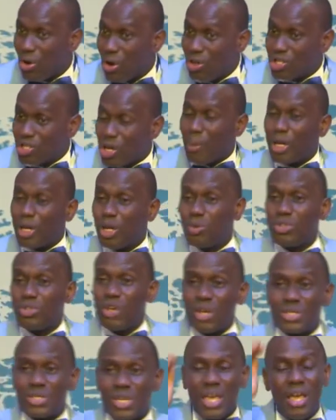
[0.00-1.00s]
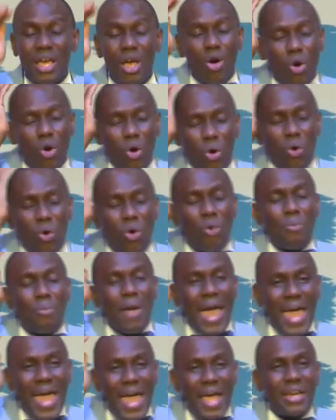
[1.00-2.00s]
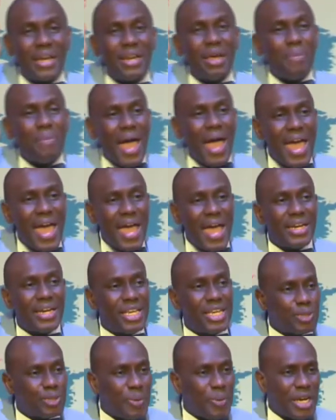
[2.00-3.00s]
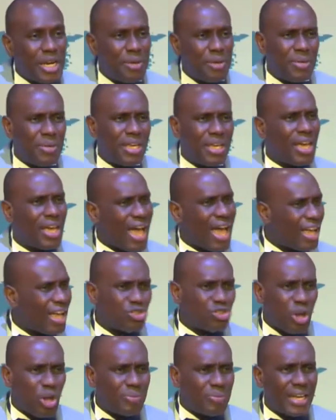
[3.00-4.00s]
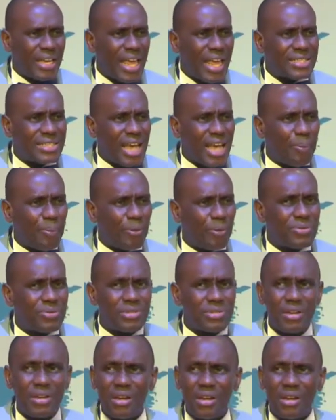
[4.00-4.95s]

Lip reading: somebody will just say, oh, my head is paining me. And something else happens.